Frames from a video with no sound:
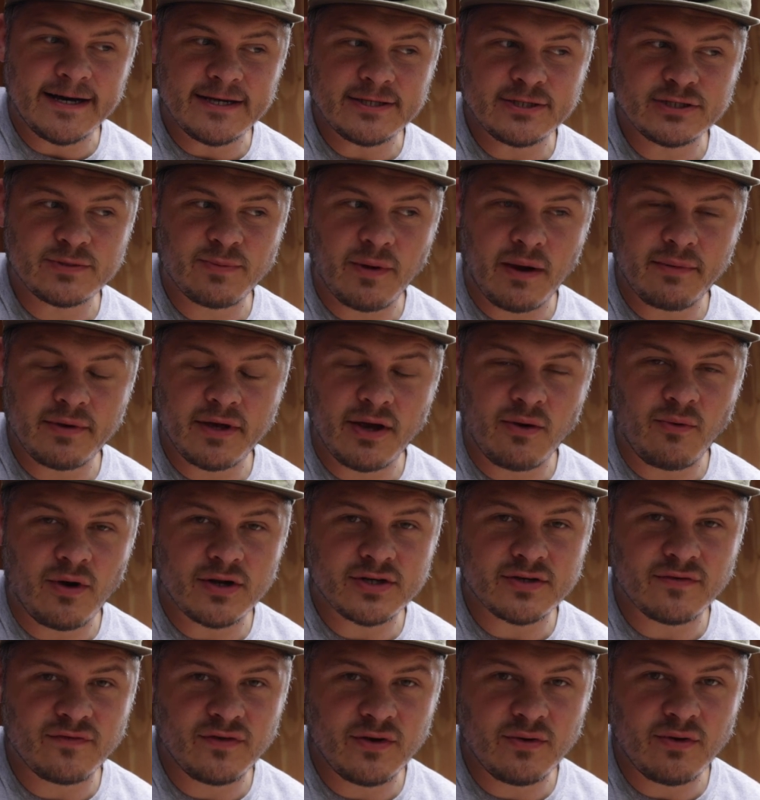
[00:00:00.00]
You should probably go
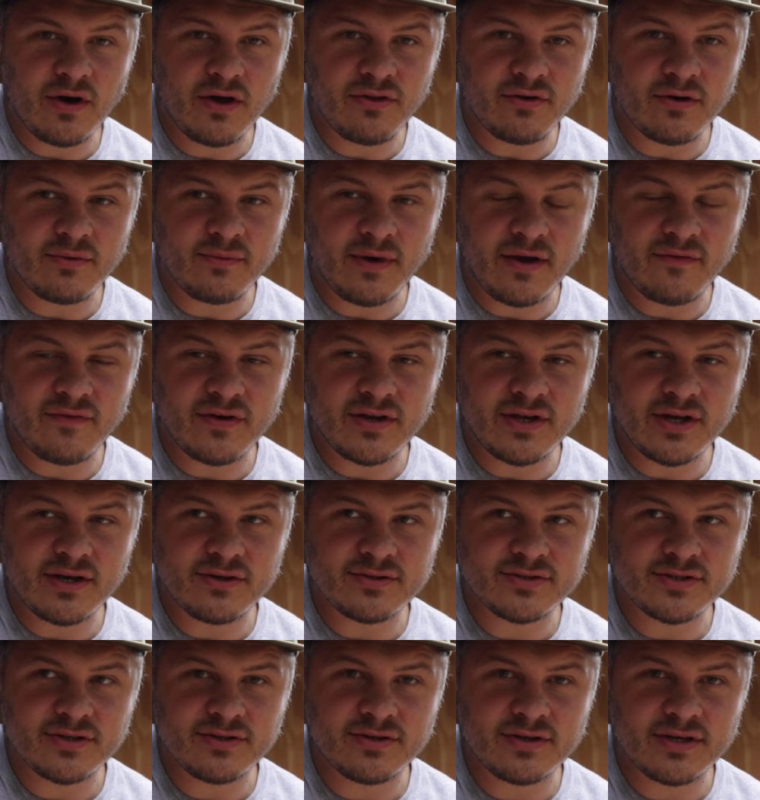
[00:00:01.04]
watch a few other of my
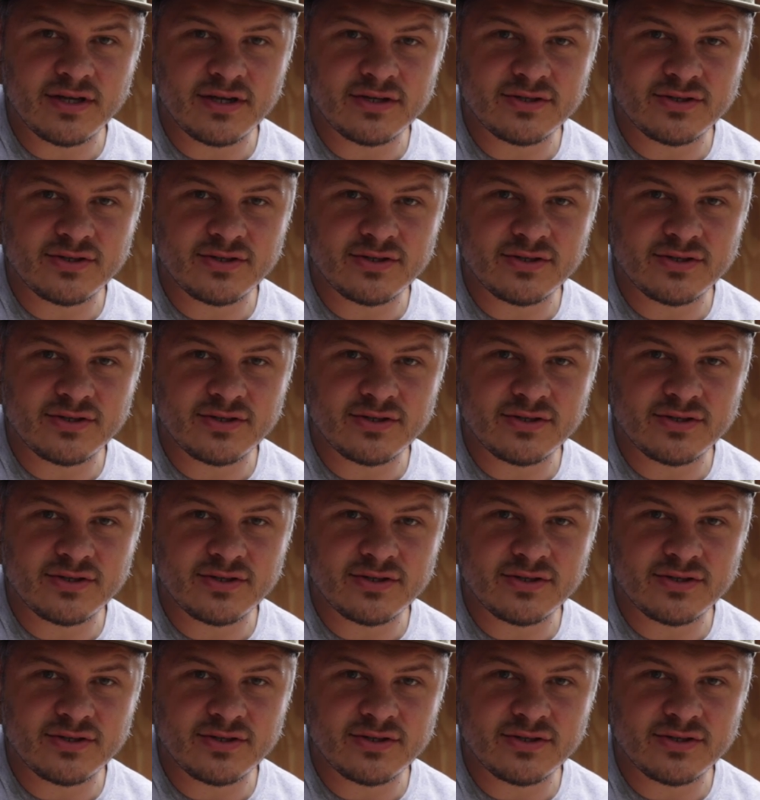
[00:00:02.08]
videos so you get